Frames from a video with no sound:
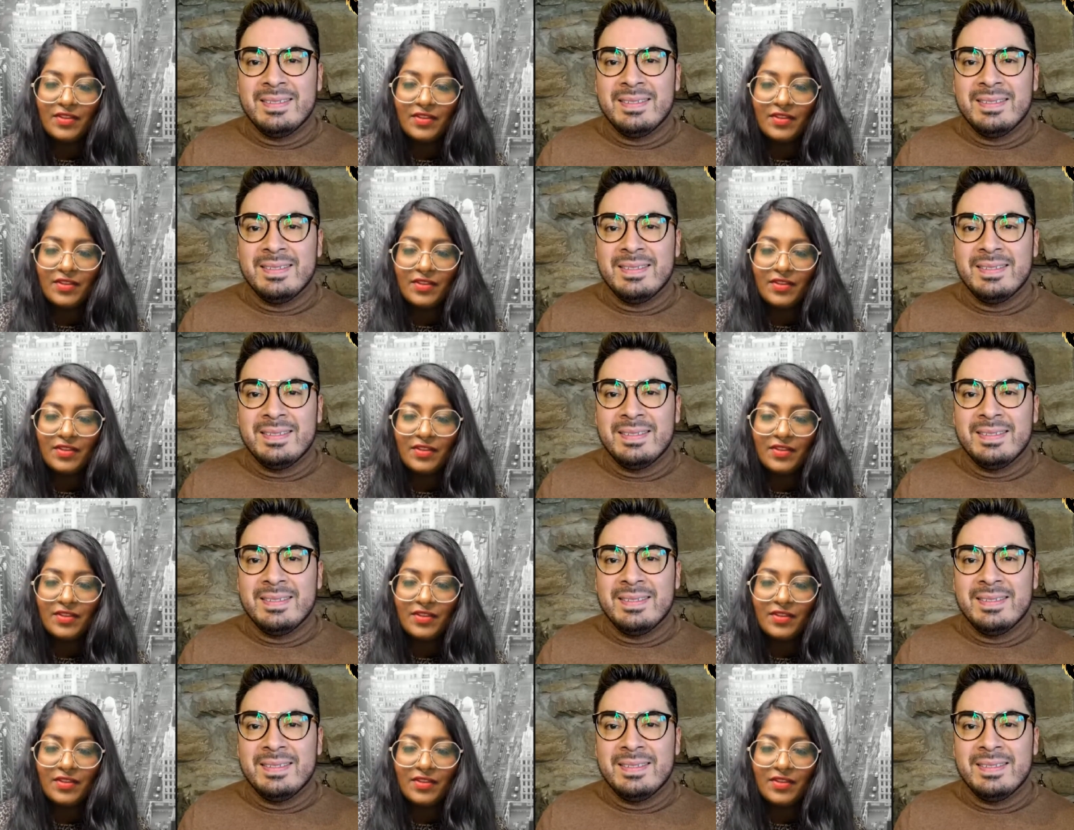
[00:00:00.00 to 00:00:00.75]

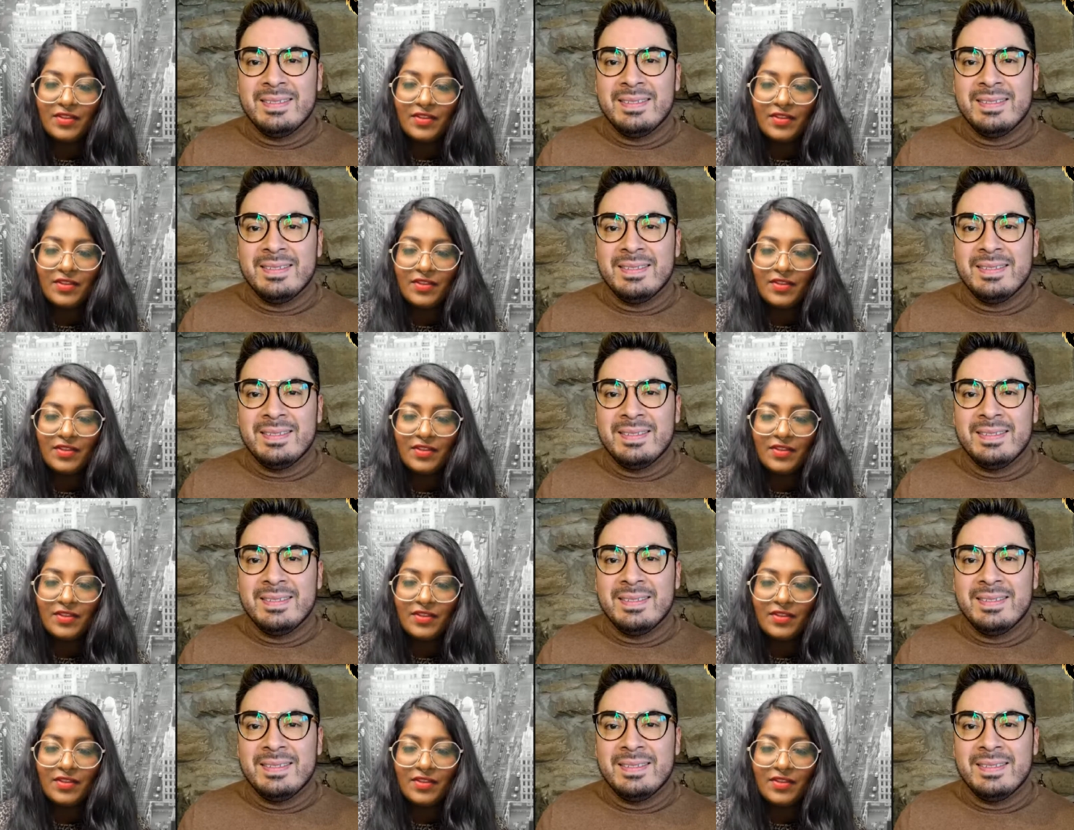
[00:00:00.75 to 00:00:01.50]

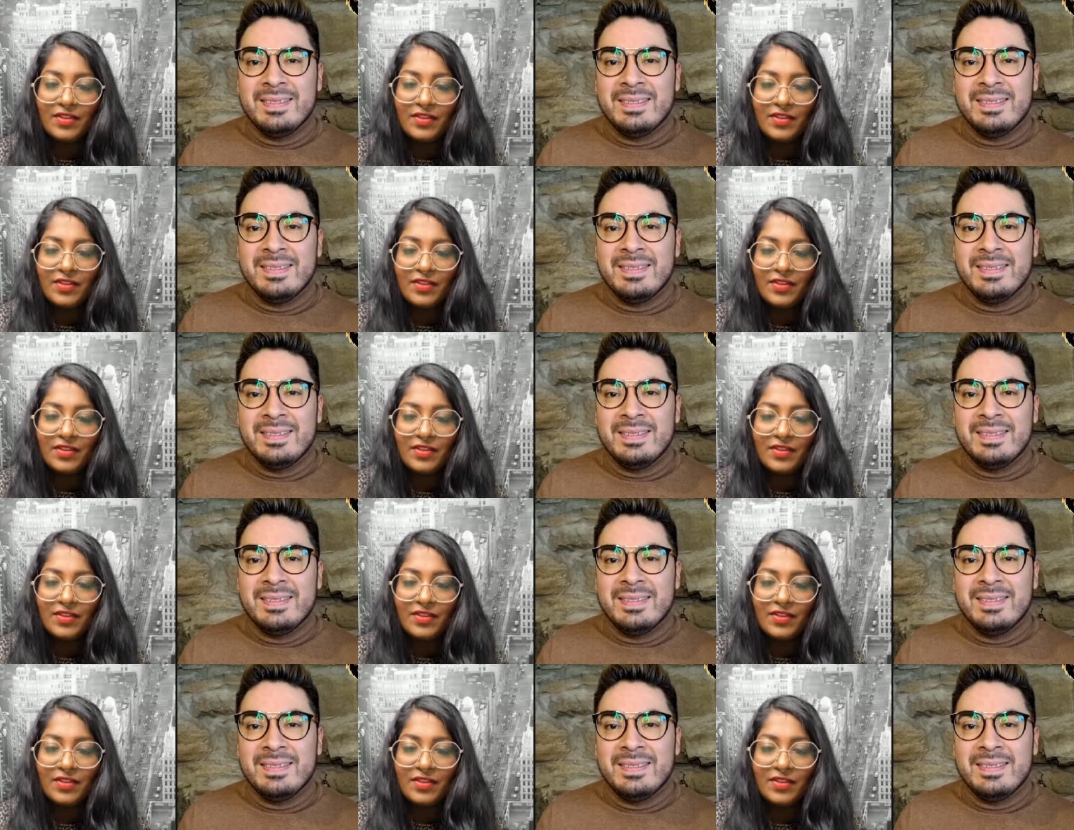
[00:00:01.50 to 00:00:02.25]

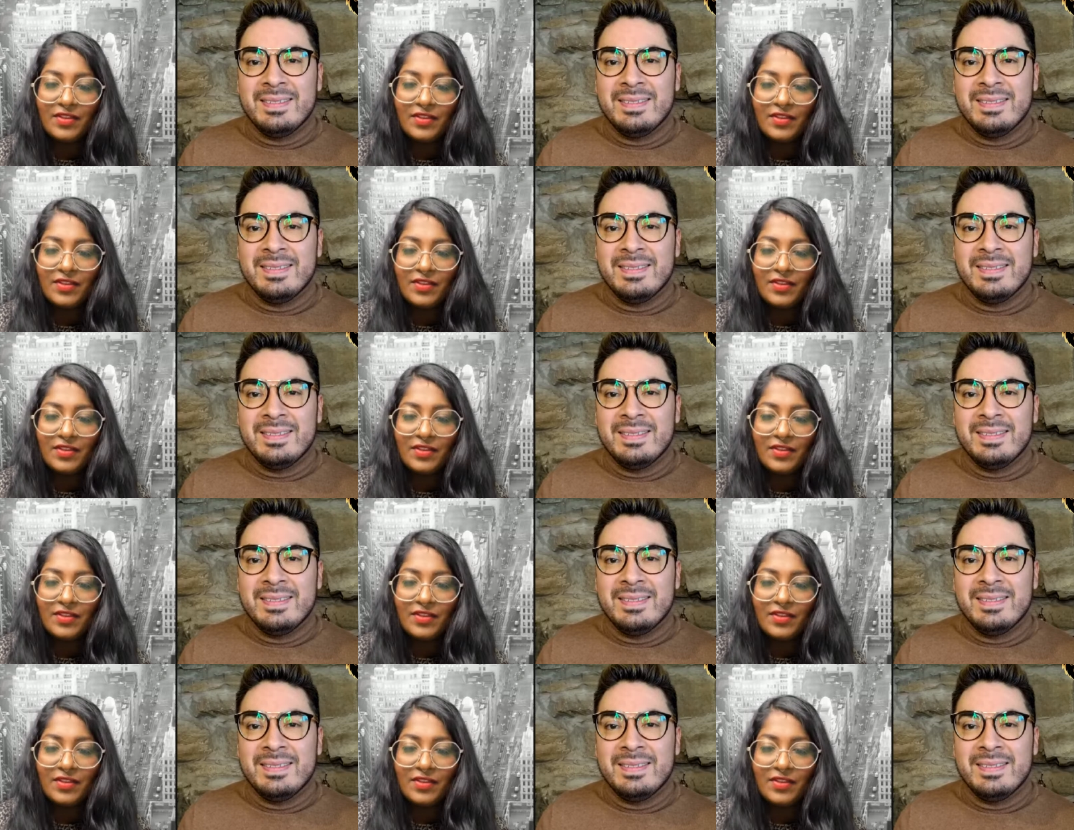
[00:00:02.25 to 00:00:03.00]

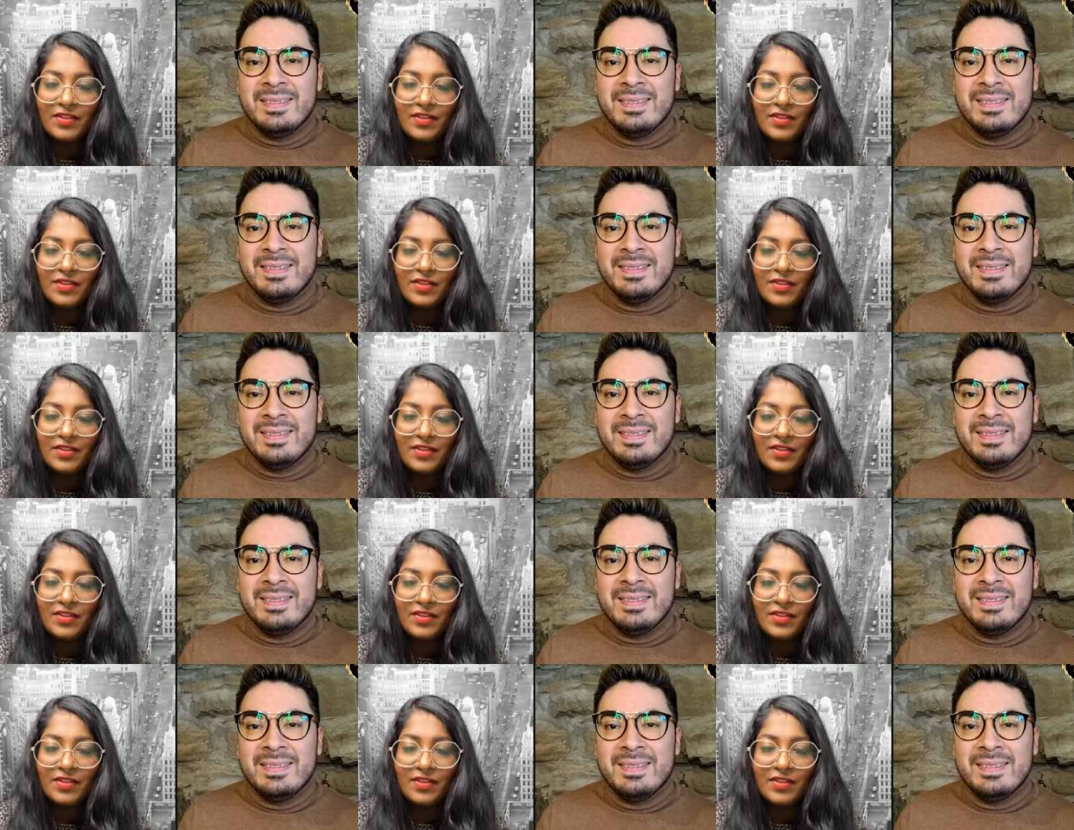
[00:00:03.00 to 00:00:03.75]

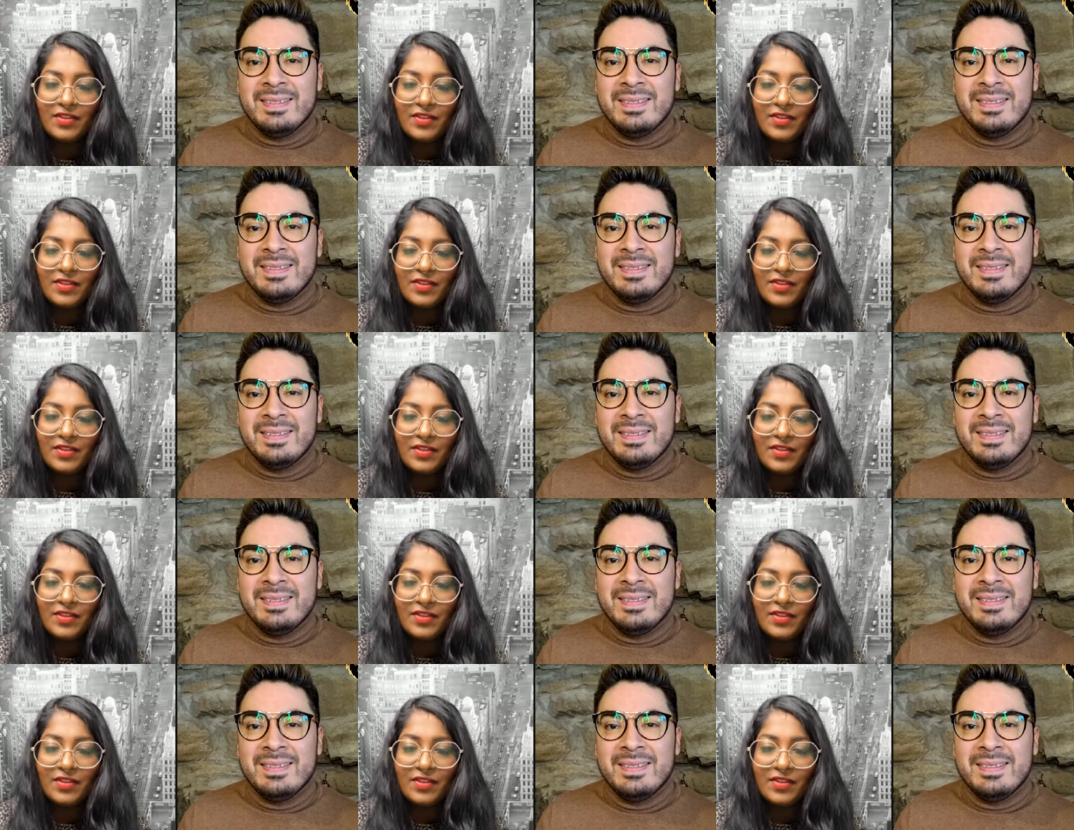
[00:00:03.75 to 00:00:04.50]

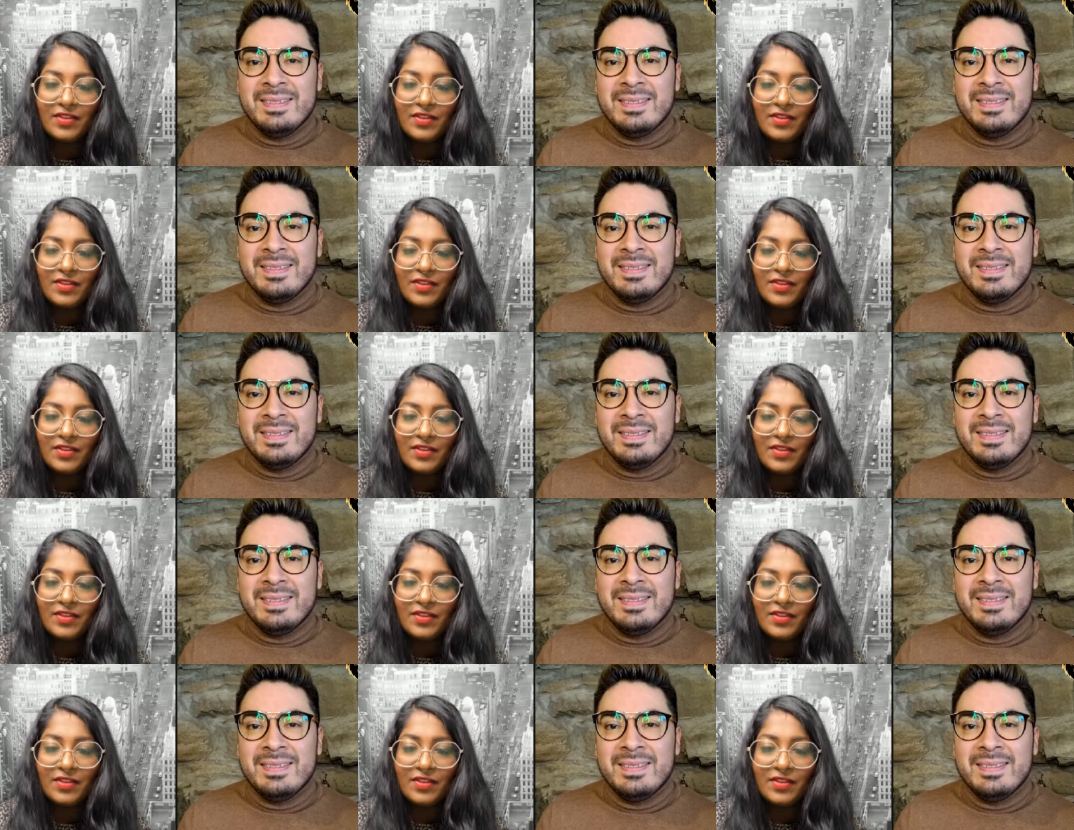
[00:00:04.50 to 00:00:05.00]
(silence)